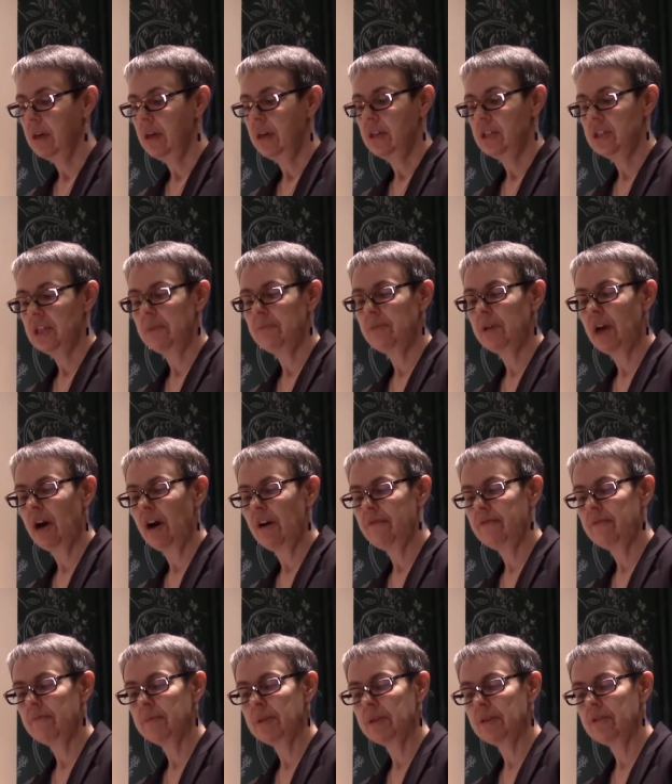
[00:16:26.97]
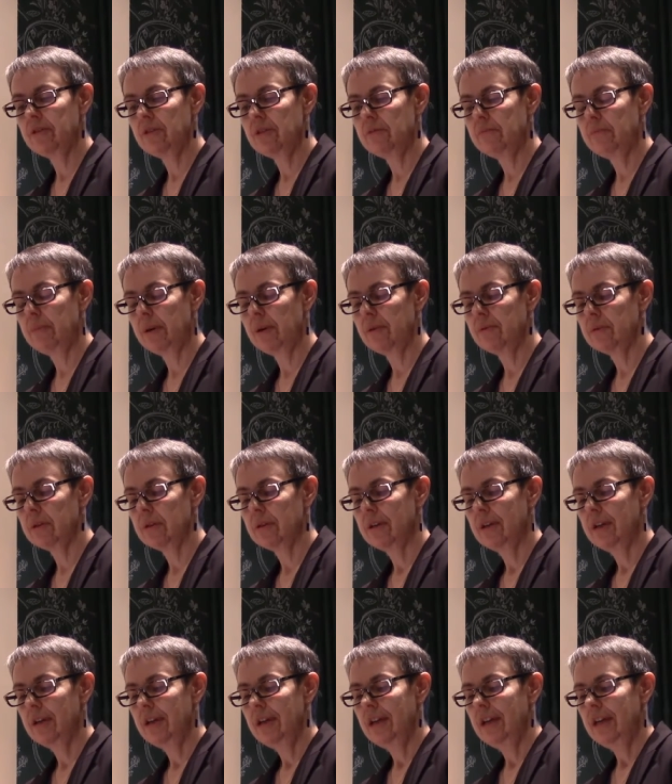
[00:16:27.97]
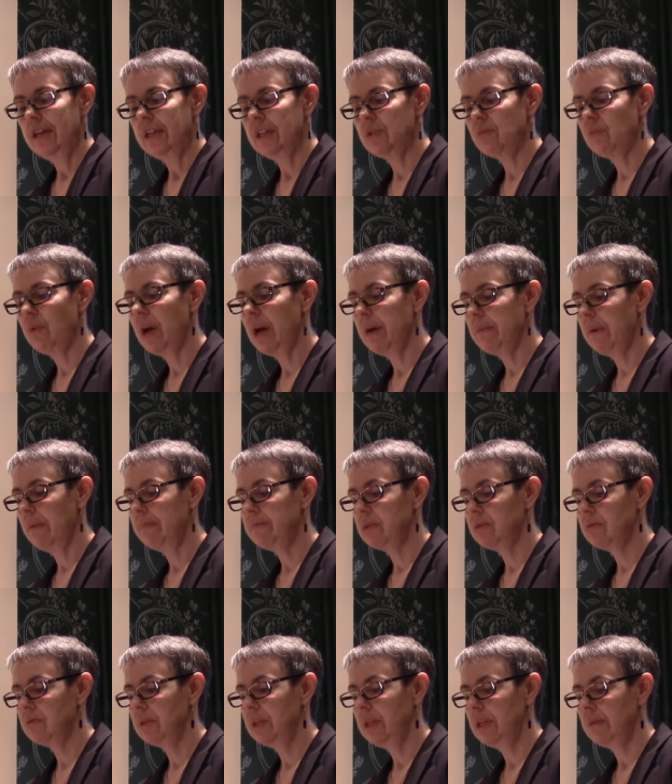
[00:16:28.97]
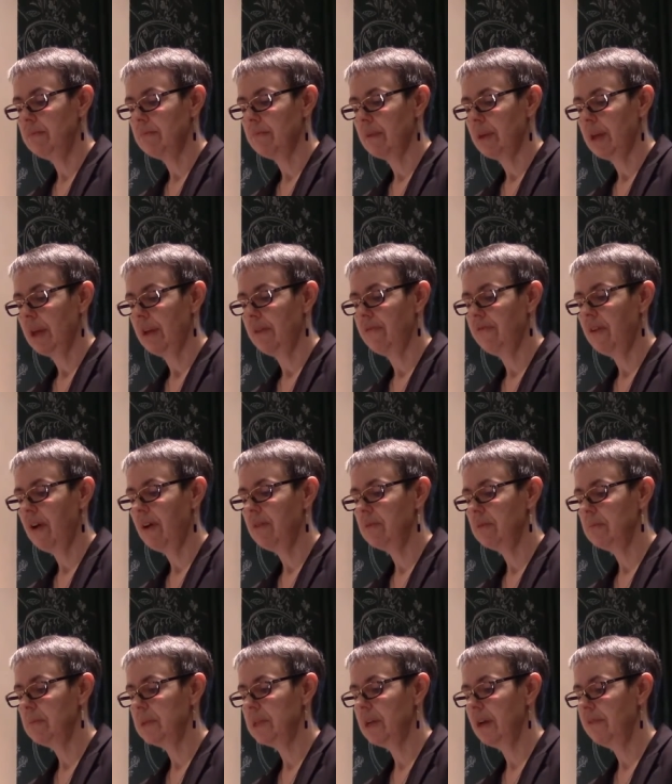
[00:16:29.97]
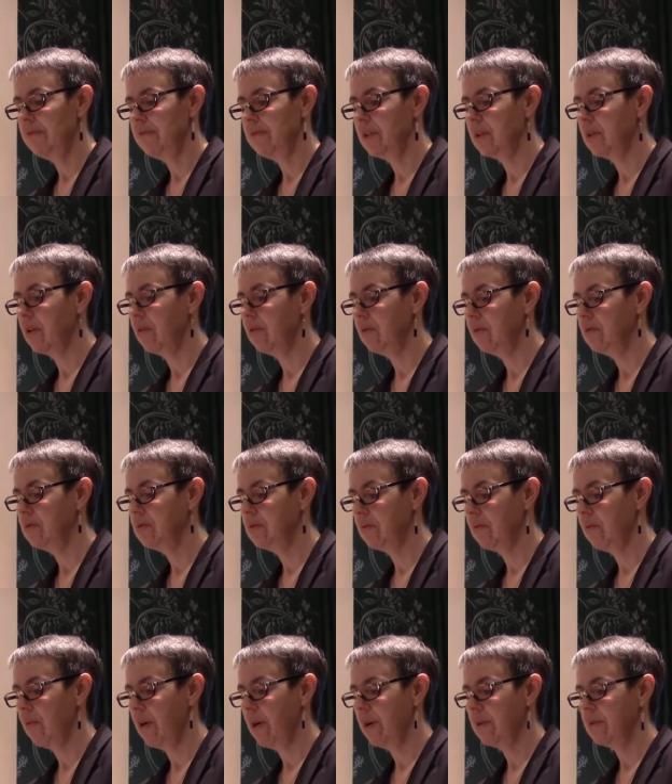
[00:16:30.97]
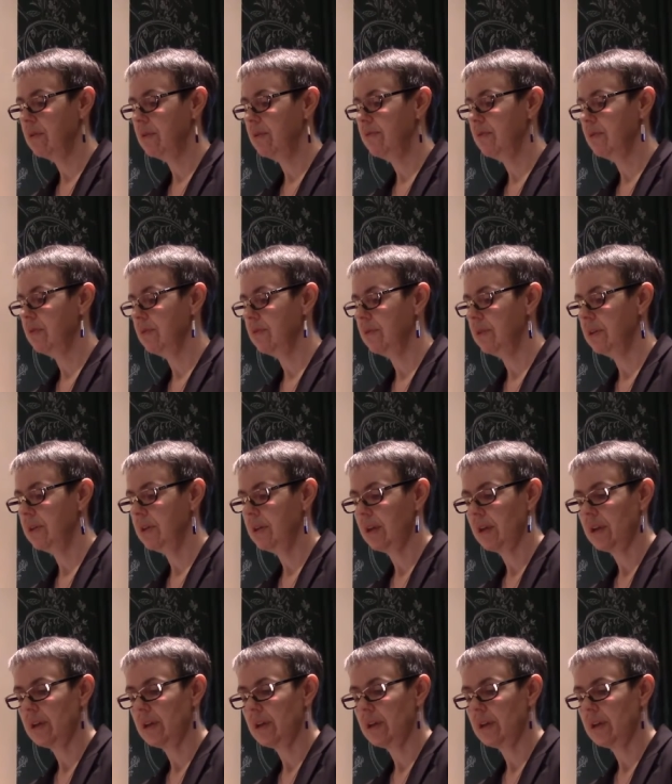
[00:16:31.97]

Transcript: Shoving off from the third boat, he swam upstream and found himself in the colder water of the creek.